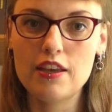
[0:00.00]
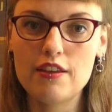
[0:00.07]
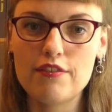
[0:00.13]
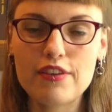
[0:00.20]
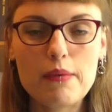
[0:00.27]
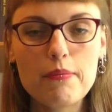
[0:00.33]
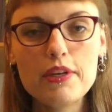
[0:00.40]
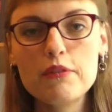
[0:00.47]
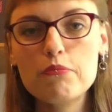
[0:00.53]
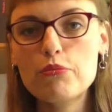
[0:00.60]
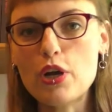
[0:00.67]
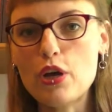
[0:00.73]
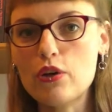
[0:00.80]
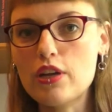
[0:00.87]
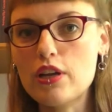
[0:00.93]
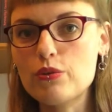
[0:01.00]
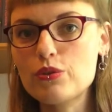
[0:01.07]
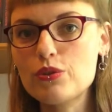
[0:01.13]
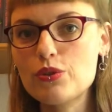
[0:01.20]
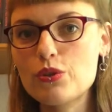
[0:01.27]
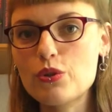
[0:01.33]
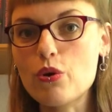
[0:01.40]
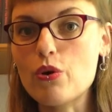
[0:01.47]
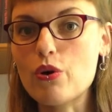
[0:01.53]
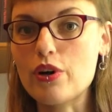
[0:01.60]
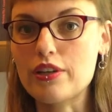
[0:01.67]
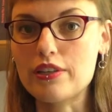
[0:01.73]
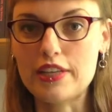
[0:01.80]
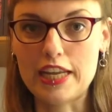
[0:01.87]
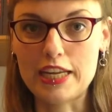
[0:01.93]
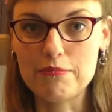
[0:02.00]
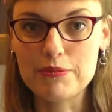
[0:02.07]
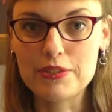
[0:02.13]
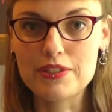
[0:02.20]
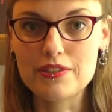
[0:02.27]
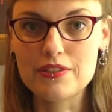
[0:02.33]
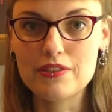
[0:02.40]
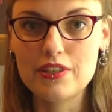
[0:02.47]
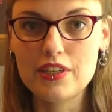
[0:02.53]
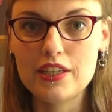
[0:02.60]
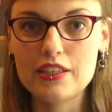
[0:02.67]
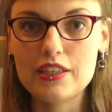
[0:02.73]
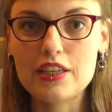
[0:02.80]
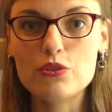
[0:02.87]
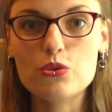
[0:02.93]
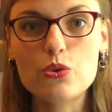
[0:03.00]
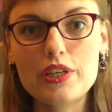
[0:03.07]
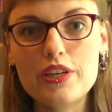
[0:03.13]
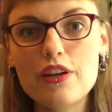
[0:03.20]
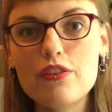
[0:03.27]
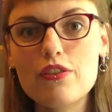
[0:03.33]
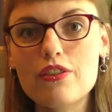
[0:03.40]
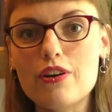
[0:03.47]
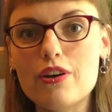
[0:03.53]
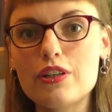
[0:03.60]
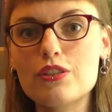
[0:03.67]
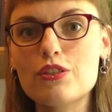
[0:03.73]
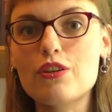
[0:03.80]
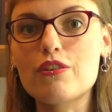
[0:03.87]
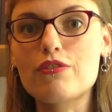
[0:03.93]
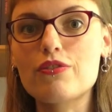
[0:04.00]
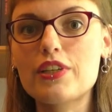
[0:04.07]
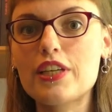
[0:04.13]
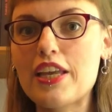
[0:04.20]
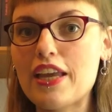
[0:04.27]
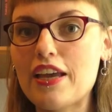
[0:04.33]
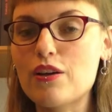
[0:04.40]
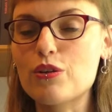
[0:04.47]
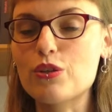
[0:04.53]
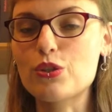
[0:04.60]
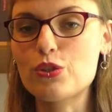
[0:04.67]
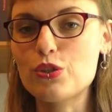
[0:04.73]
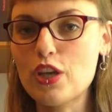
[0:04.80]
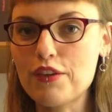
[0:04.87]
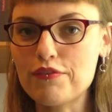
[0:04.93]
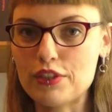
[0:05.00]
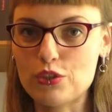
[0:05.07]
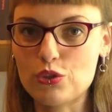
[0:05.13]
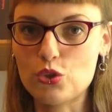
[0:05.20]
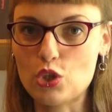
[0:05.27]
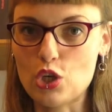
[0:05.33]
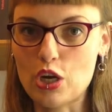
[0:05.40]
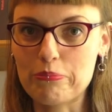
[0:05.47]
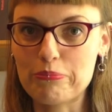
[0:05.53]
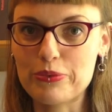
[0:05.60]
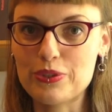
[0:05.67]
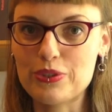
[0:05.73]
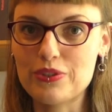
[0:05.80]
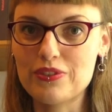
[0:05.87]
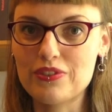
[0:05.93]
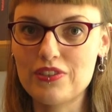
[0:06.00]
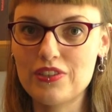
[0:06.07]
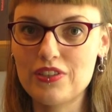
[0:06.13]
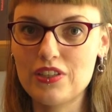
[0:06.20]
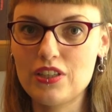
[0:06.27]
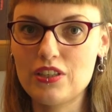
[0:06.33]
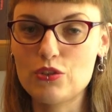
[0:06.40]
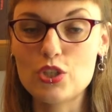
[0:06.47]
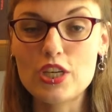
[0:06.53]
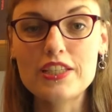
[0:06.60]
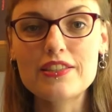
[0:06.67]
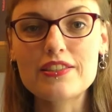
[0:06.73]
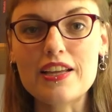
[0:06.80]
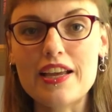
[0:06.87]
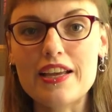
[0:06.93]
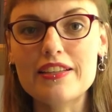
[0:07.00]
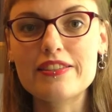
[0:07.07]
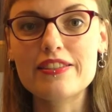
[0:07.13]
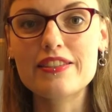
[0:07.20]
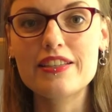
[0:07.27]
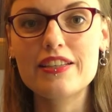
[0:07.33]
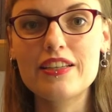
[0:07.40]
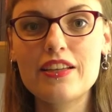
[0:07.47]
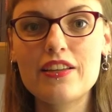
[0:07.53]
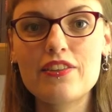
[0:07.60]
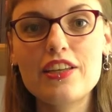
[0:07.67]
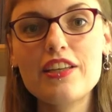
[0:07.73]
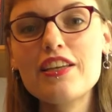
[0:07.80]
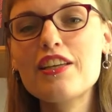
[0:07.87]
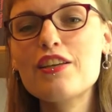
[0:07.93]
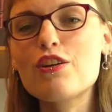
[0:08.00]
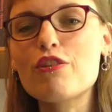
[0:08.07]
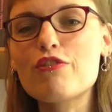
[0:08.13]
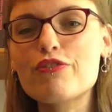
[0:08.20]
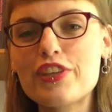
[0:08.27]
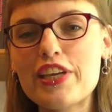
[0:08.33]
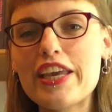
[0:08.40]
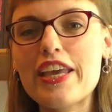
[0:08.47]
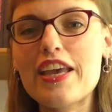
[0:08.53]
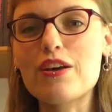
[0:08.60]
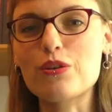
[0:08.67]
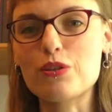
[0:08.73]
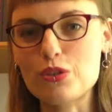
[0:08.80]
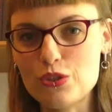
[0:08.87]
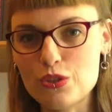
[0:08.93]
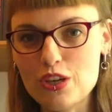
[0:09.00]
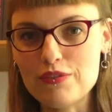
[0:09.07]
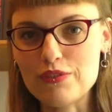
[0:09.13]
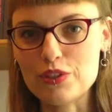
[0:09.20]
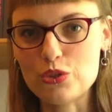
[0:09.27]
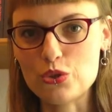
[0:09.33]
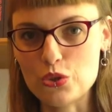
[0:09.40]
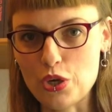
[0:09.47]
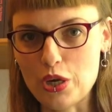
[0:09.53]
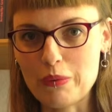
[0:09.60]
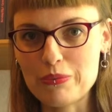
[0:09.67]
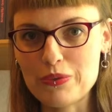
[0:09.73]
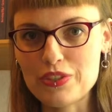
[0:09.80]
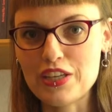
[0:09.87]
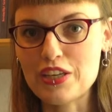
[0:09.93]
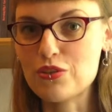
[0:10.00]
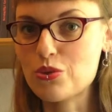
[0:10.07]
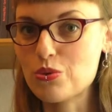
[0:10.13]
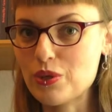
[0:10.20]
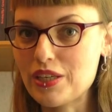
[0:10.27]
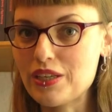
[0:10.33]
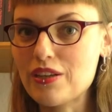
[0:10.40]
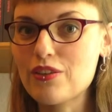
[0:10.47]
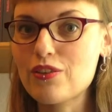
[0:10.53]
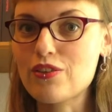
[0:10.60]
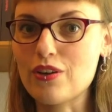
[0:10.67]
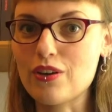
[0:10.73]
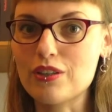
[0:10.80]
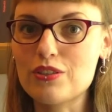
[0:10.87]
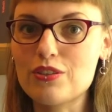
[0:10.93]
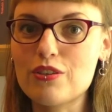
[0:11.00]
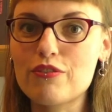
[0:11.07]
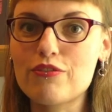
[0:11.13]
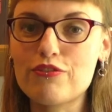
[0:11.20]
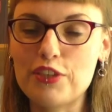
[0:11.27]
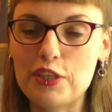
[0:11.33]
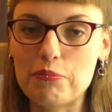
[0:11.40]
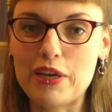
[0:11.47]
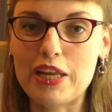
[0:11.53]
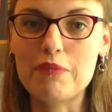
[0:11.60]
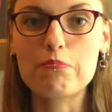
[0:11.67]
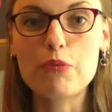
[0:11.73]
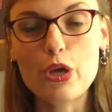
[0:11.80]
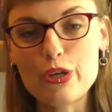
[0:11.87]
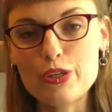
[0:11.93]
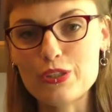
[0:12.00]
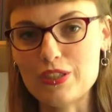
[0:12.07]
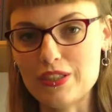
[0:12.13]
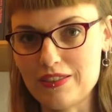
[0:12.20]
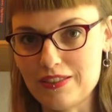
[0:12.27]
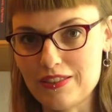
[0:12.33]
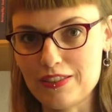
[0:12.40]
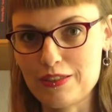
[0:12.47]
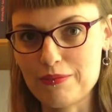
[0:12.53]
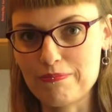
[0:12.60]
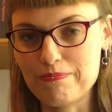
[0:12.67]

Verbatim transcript: Feminine pronouns or names can trigger thoughts of care or service jobs, just as thinking of care or service jobs can trigger thoughts of female persons.